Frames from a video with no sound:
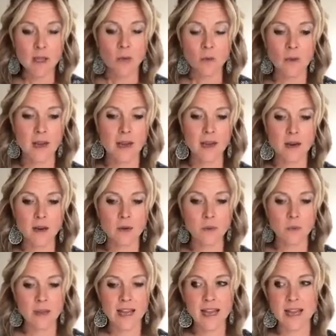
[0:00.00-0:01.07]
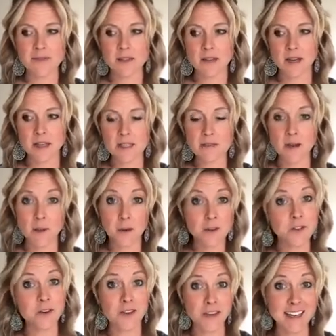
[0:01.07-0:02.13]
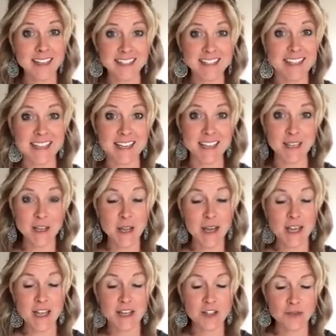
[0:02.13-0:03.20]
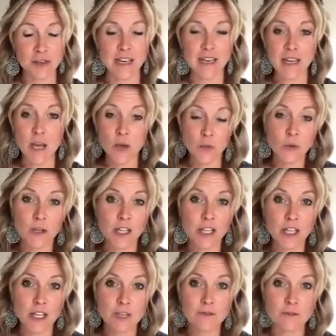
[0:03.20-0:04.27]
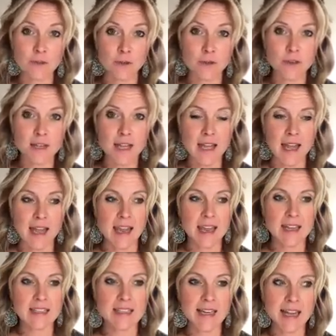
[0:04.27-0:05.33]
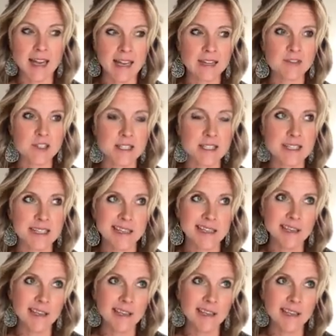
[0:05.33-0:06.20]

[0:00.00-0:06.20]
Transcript: where we have lots of opportunities to eat and drink really good food and to kind of just